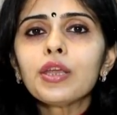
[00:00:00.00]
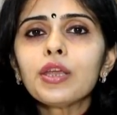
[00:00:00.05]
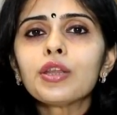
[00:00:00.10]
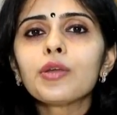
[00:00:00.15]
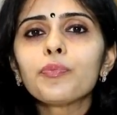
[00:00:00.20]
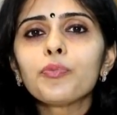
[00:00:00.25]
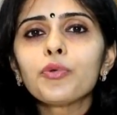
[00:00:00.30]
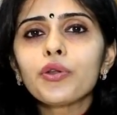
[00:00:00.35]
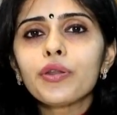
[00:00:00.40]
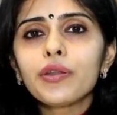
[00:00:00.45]
The
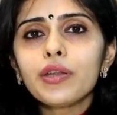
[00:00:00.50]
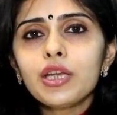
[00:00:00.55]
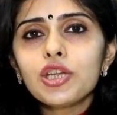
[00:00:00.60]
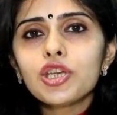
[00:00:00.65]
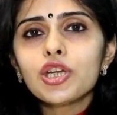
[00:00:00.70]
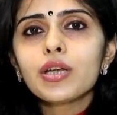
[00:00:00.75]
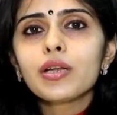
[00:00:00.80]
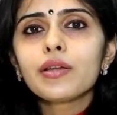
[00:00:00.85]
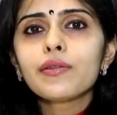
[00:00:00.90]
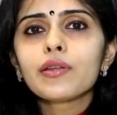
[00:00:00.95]

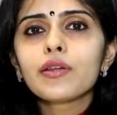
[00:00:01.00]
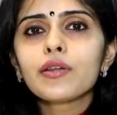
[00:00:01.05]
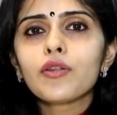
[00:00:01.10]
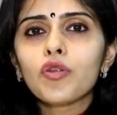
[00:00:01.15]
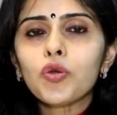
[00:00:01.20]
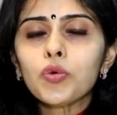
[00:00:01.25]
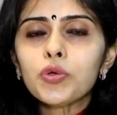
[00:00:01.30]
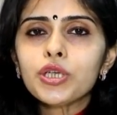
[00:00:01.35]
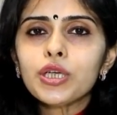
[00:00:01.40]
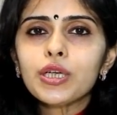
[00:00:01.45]
procedure is
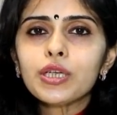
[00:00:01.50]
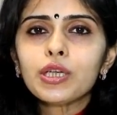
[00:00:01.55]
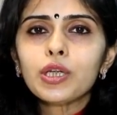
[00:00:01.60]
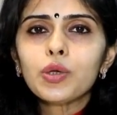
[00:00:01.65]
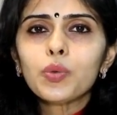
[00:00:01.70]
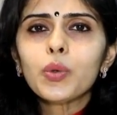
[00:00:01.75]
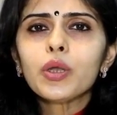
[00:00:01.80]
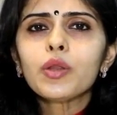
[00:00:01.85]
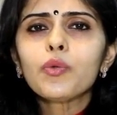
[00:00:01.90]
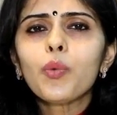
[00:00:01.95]

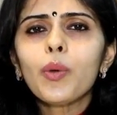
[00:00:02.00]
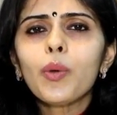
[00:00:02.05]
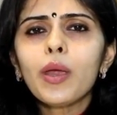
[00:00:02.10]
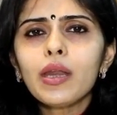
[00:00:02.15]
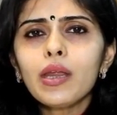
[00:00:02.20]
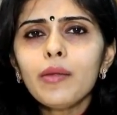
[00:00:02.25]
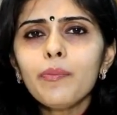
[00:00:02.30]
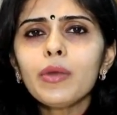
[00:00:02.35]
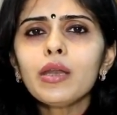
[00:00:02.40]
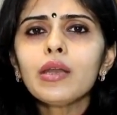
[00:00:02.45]
associated with
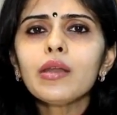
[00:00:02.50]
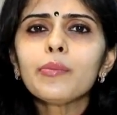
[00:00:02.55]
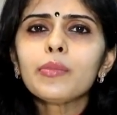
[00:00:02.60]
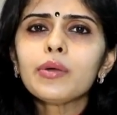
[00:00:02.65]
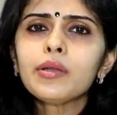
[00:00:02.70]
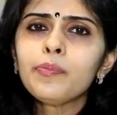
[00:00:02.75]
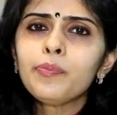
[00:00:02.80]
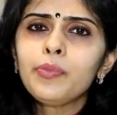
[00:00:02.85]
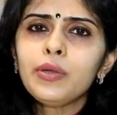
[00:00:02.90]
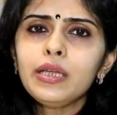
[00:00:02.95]
very
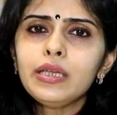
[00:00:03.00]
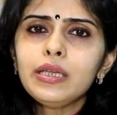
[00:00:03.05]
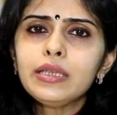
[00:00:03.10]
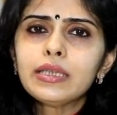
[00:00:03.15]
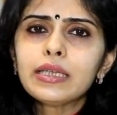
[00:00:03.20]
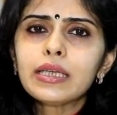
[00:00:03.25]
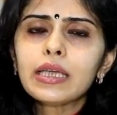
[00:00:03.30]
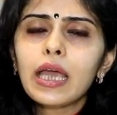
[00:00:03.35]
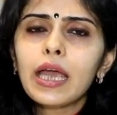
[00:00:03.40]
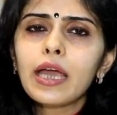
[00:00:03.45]
minimal
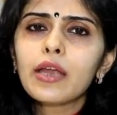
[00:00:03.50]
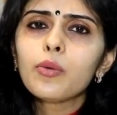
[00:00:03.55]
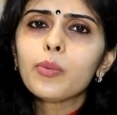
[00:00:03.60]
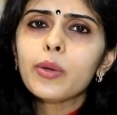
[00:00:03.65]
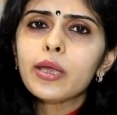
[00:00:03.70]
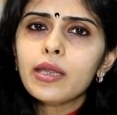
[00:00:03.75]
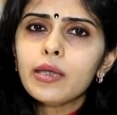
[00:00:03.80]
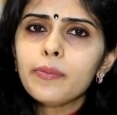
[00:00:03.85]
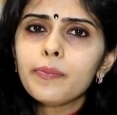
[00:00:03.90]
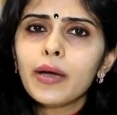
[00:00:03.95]
bleeding and
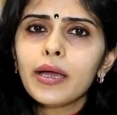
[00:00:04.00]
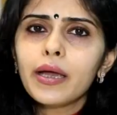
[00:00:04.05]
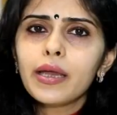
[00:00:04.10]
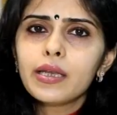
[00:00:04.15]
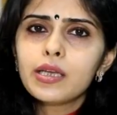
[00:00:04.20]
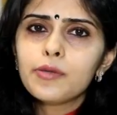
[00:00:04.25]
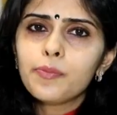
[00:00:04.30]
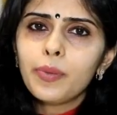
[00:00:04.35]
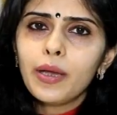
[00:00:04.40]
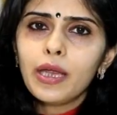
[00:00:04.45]
very
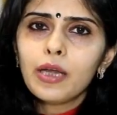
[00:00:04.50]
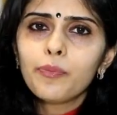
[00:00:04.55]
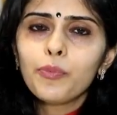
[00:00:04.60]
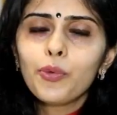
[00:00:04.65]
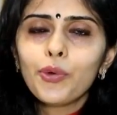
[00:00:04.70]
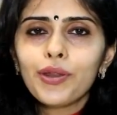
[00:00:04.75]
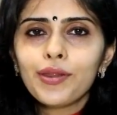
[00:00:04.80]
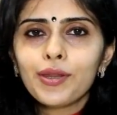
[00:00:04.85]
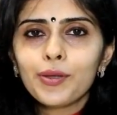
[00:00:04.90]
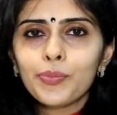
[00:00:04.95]
mild pain
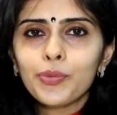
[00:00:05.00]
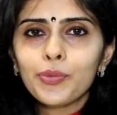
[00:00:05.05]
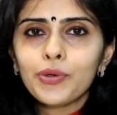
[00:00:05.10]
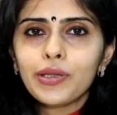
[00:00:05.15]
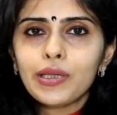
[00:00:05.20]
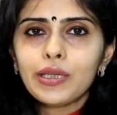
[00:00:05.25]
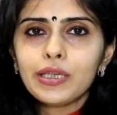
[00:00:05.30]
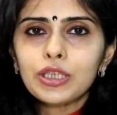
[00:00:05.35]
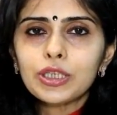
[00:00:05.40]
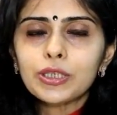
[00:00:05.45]
post the
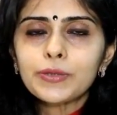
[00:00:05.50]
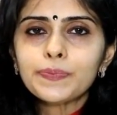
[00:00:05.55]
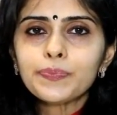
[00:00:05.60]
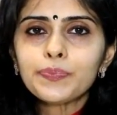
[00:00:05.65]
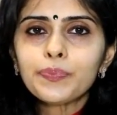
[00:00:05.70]
procedure.